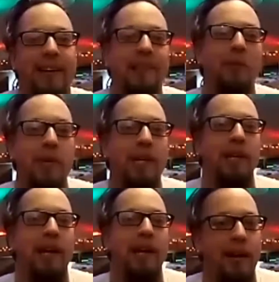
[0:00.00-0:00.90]
the week
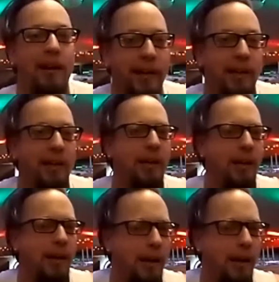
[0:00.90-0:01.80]
later, I'm like,
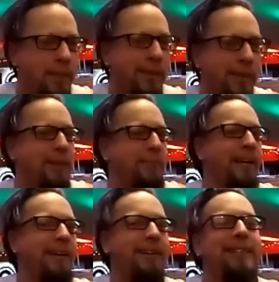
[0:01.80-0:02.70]
oh, come on,
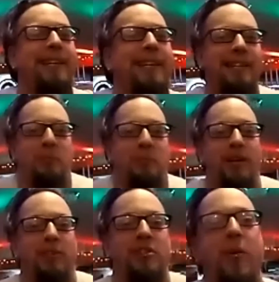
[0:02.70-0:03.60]
man, let's get these
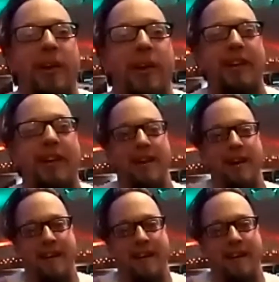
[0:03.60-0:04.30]
wheels going again.